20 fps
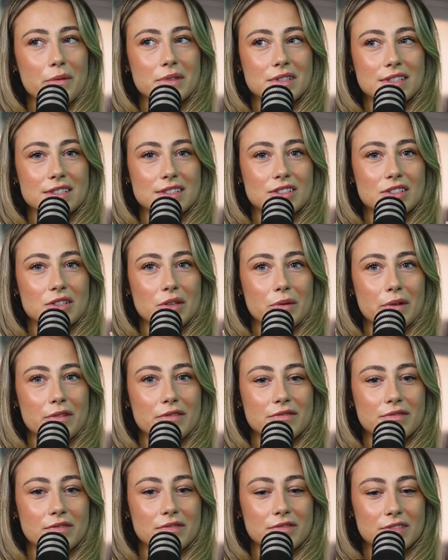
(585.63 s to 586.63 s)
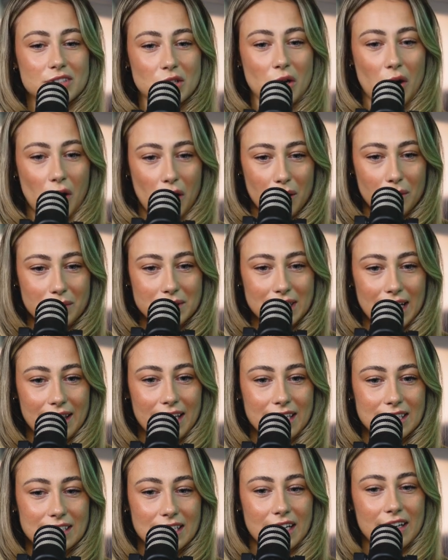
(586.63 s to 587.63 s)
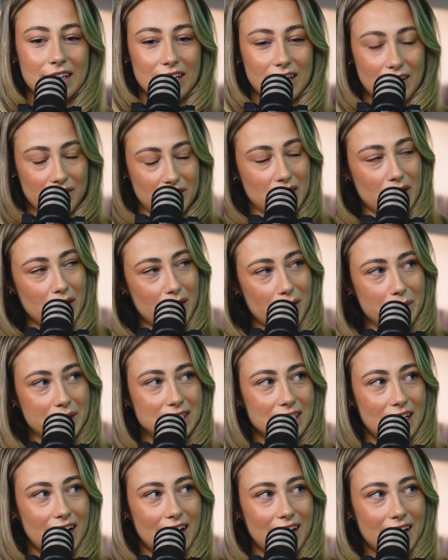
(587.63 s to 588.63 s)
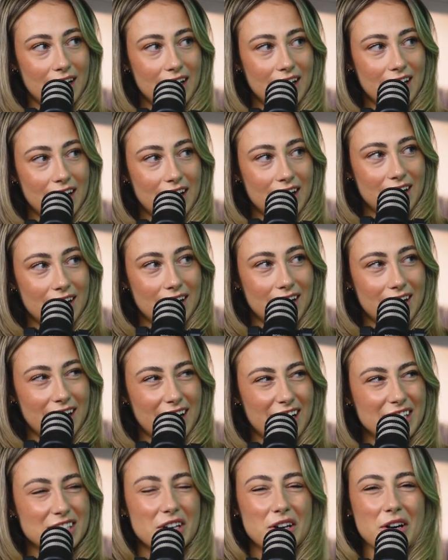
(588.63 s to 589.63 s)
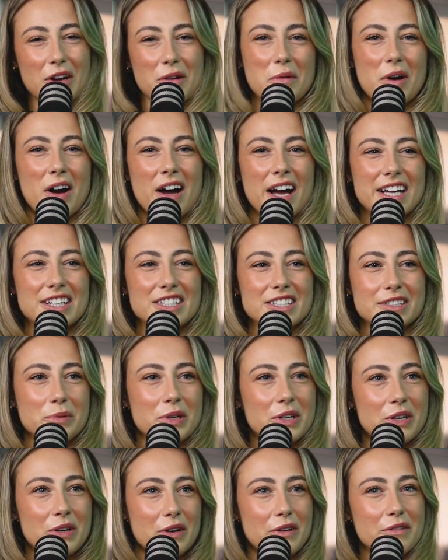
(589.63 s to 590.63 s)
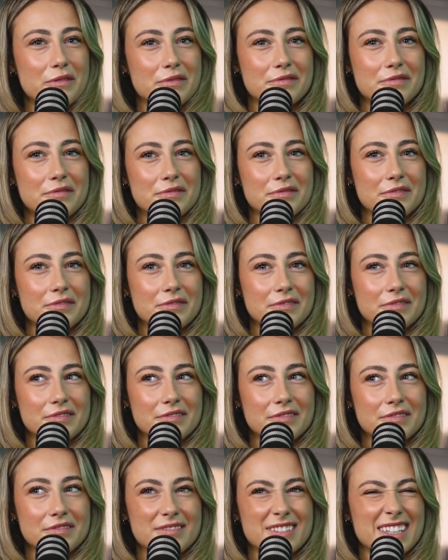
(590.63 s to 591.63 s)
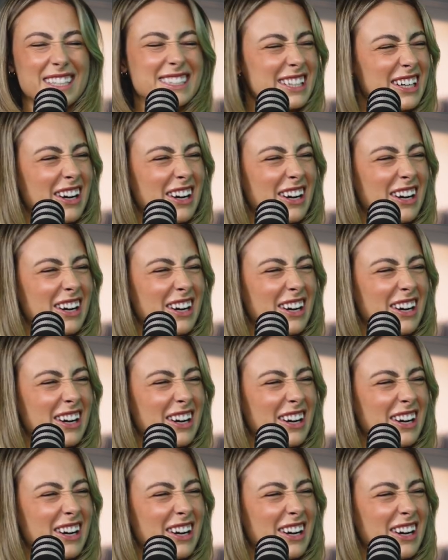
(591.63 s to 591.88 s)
was to have stopped and then done another kilometre, I don't know why I just wouldn't have. I don't